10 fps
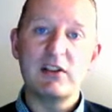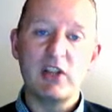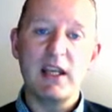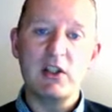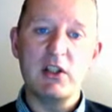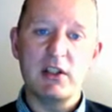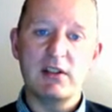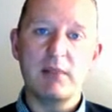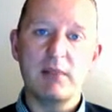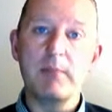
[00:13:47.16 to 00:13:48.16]
and that
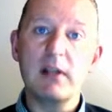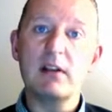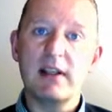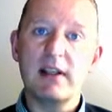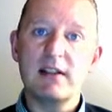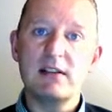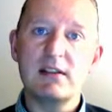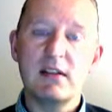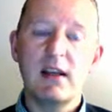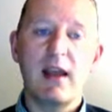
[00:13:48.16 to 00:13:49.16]
changes, and
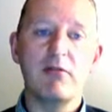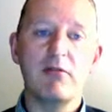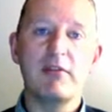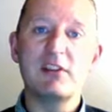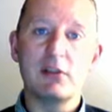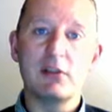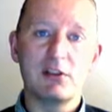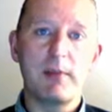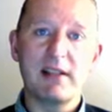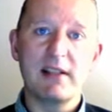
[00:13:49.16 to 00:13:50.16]
buildings and
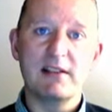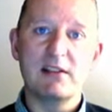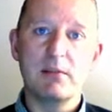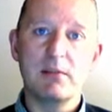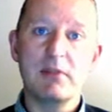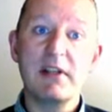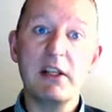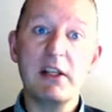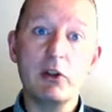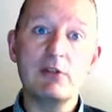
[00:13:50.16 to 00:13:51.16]
physical spaces
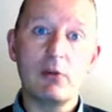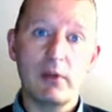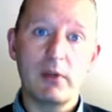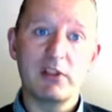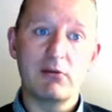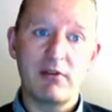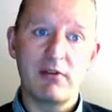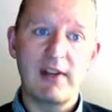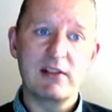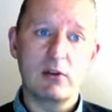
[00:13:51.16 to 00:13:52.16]
can be really useful
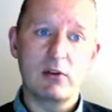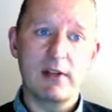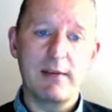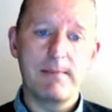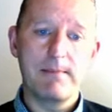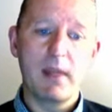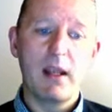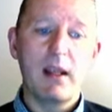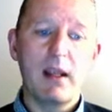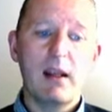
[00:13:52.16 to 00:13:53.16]
ways to reflect on that.
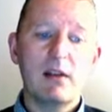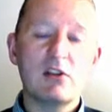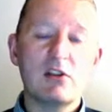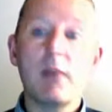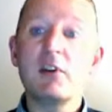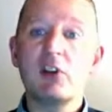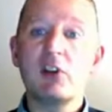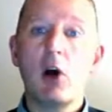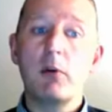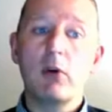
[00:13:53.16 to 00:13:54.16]

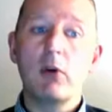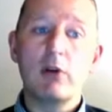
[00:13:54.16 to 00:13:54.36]
Simon